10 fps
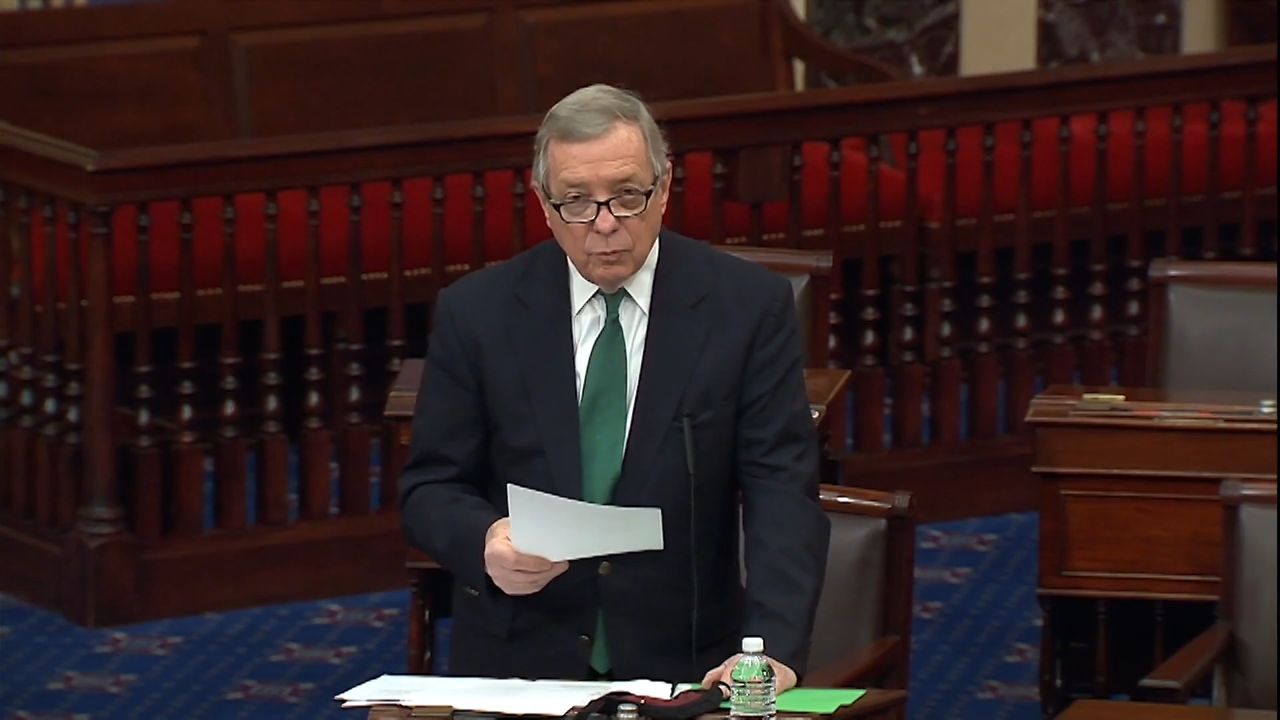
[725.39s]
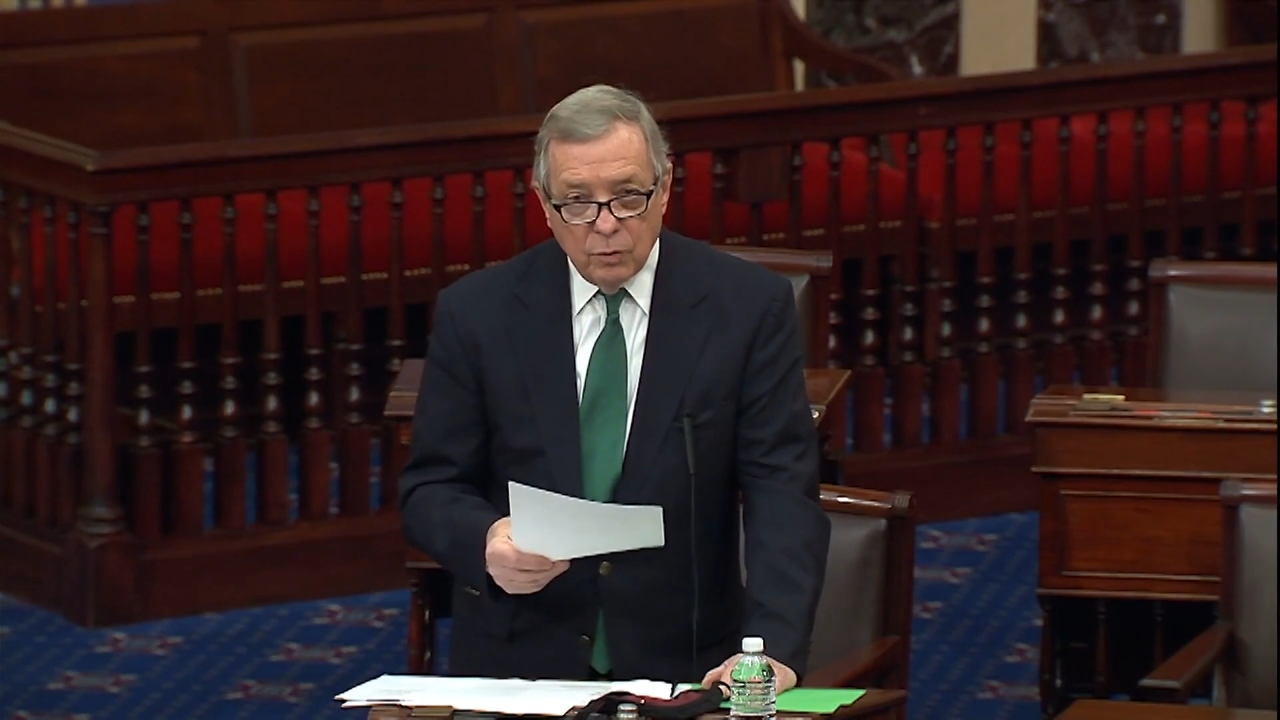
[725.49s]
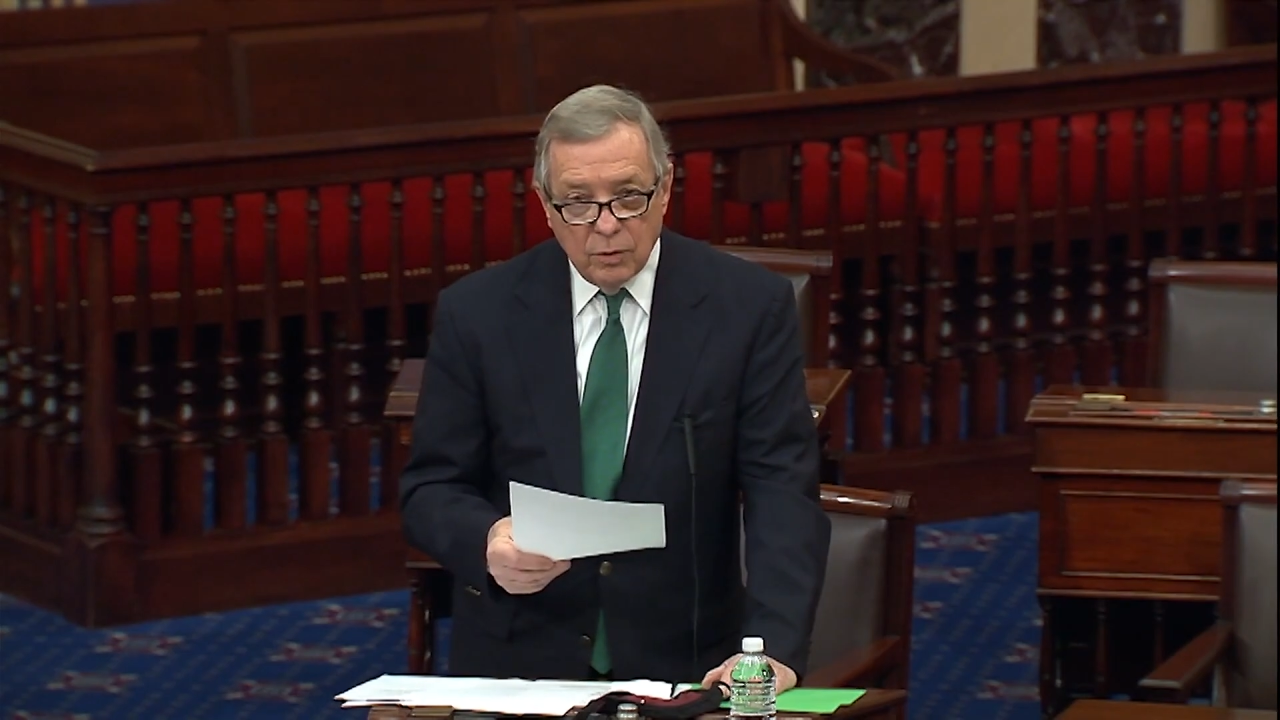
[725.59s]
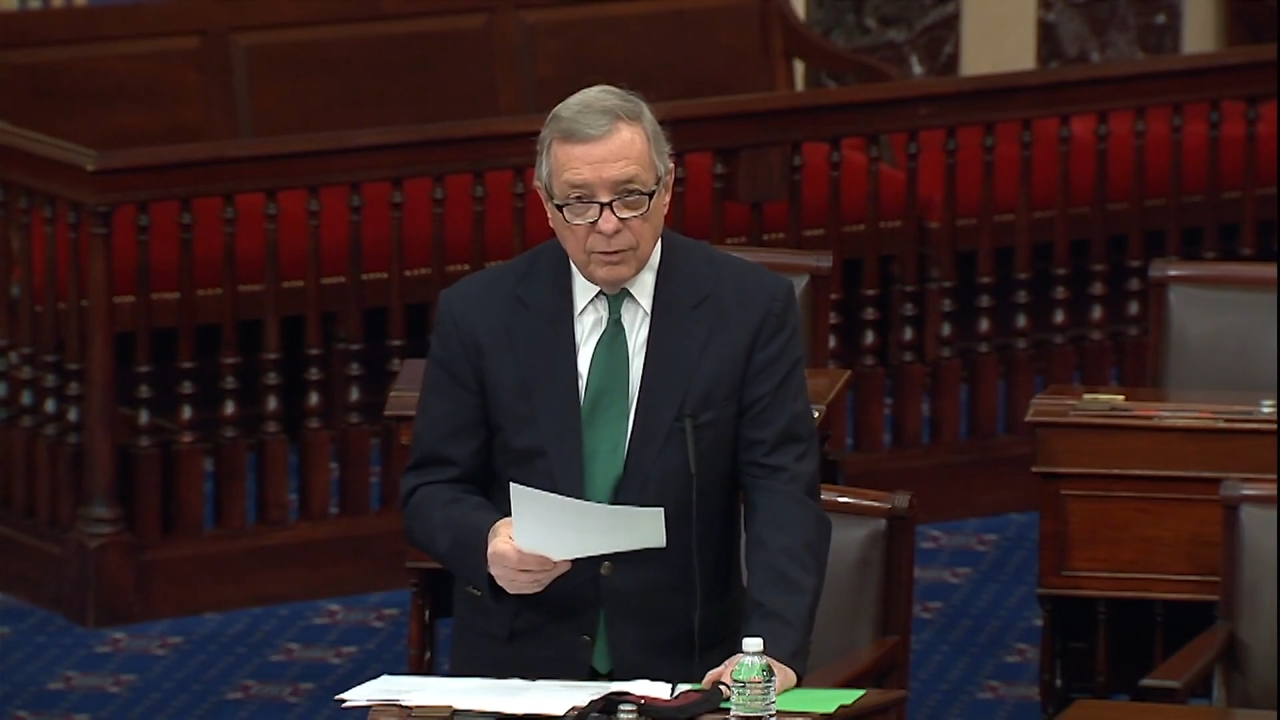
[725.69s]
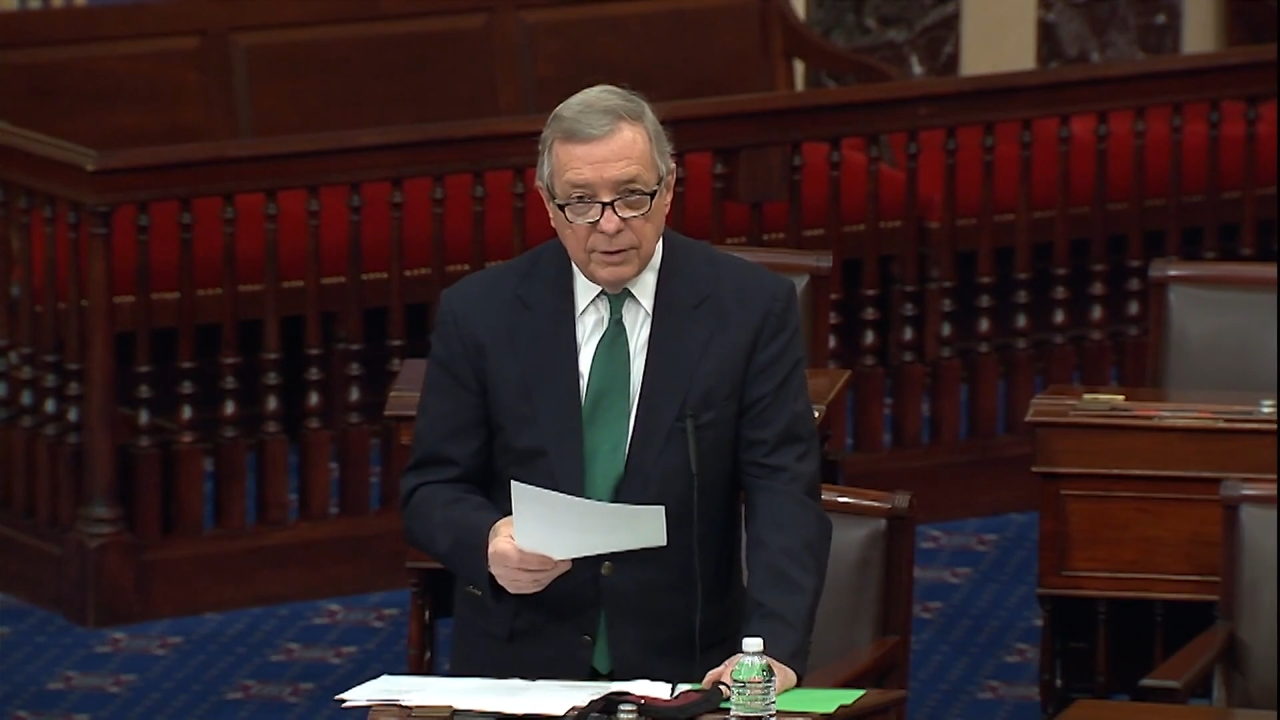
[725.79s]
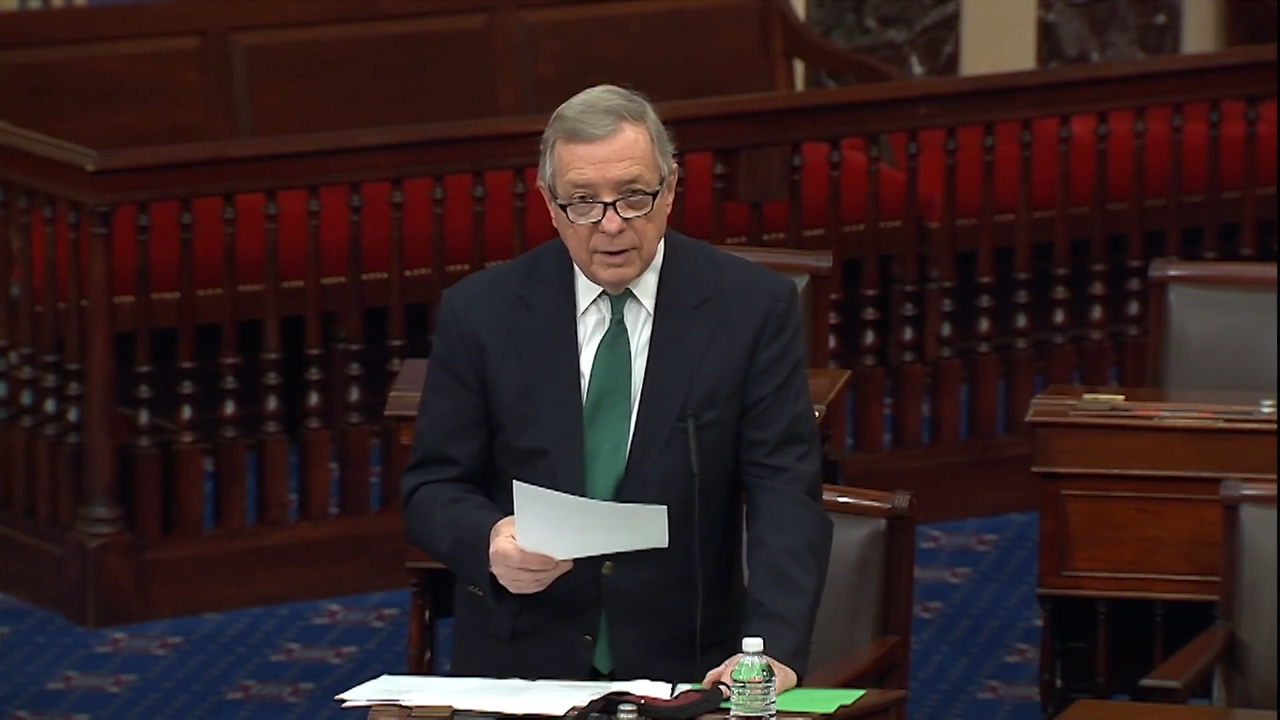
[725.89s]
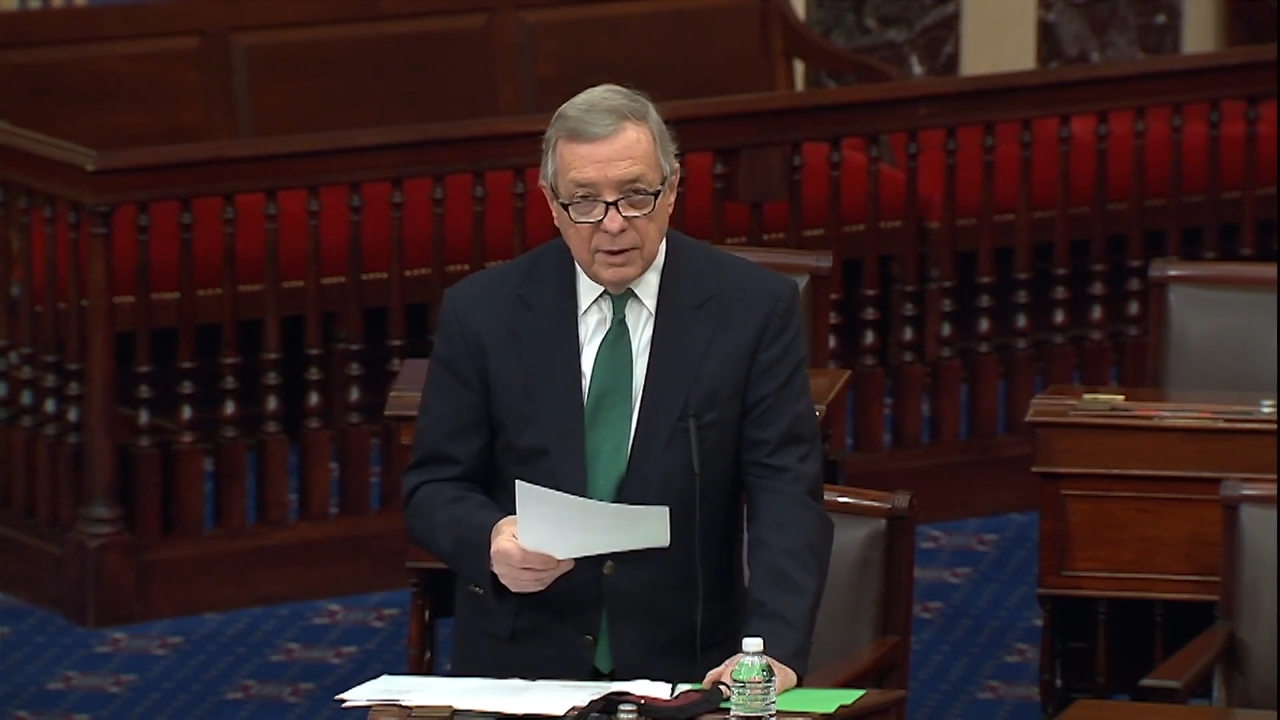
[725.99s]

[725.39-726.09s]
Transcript: world